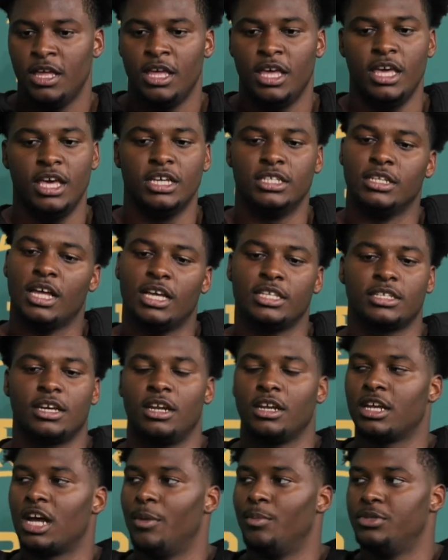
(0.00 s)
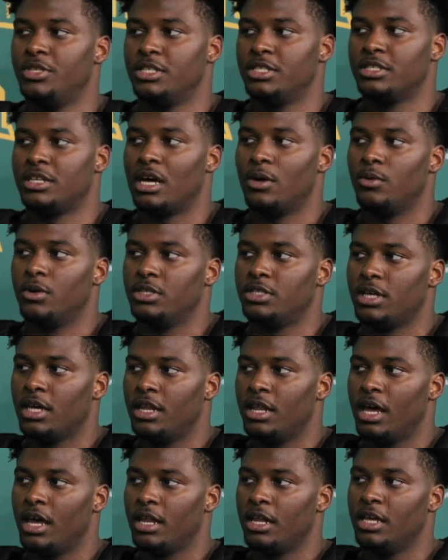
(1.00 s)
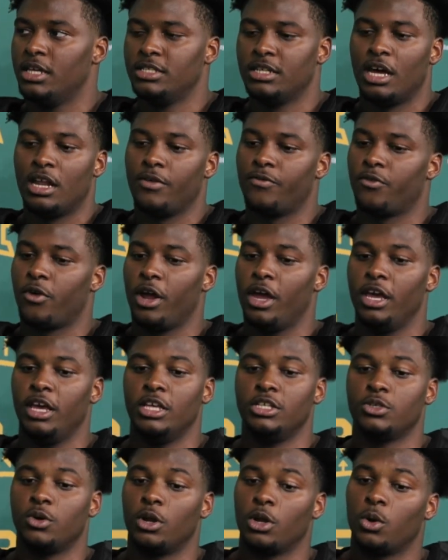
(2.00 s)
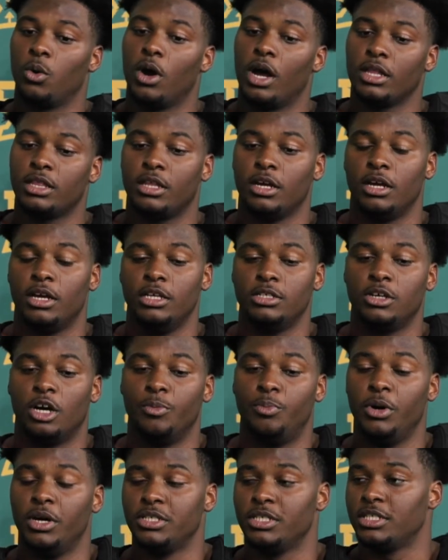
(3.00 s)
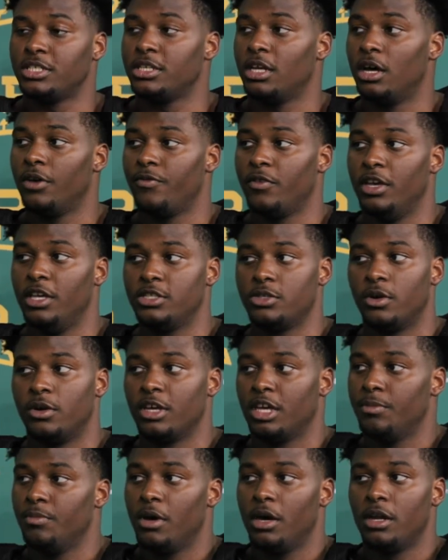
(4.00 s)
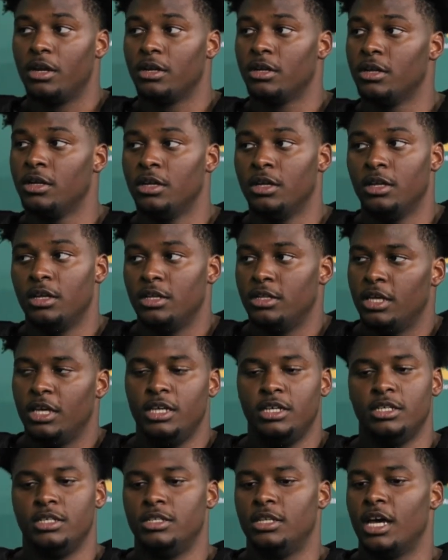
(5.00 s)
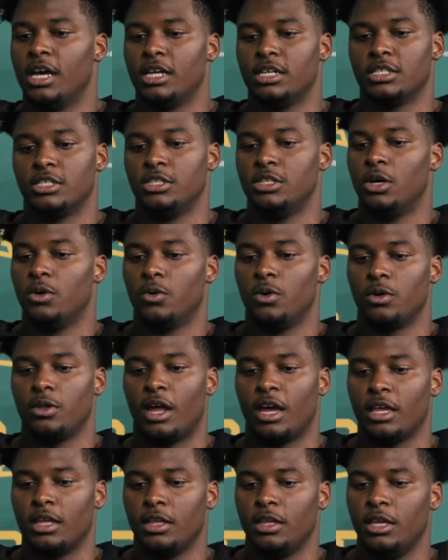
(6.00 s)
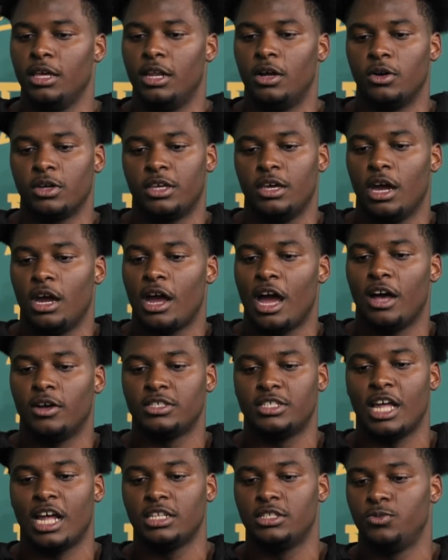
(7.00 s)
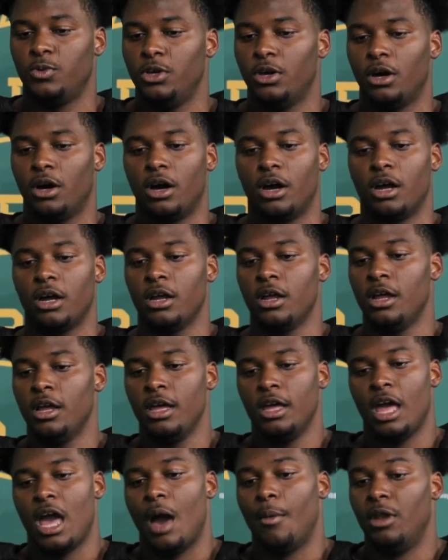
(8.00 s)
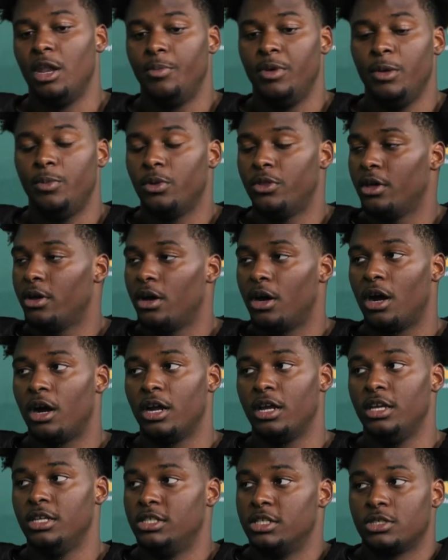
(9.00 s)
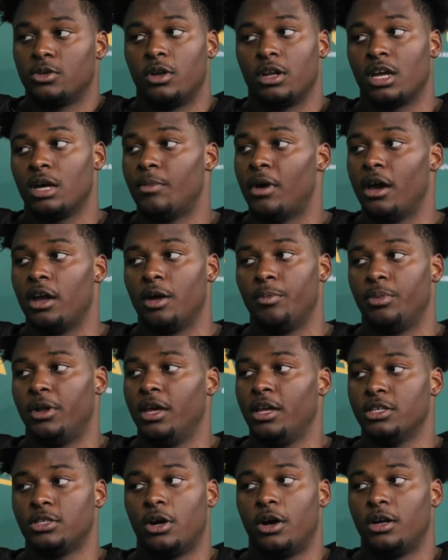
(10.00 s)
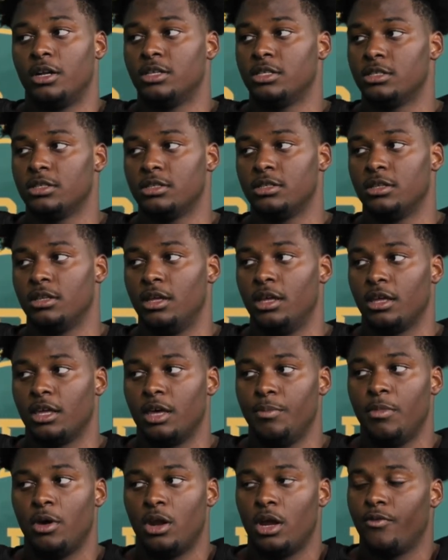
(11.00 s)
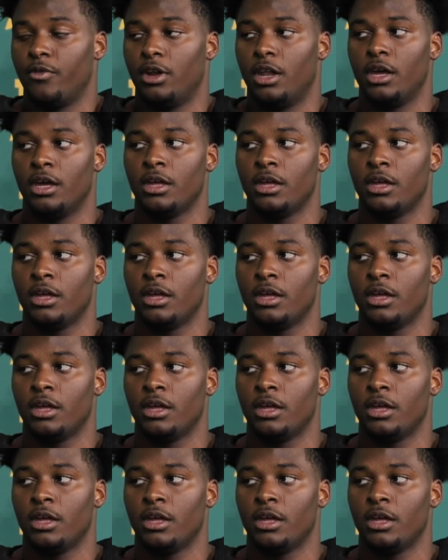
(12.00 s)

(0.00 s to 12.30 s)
He is not scared of competition. I will say that. He's not afraid. He's going to go out there. He's going to push himself, and he's going to get better. He has no, like, he don't care how stacked we are, how many people there are. He's just going to come out here and play his hardest and get better every day.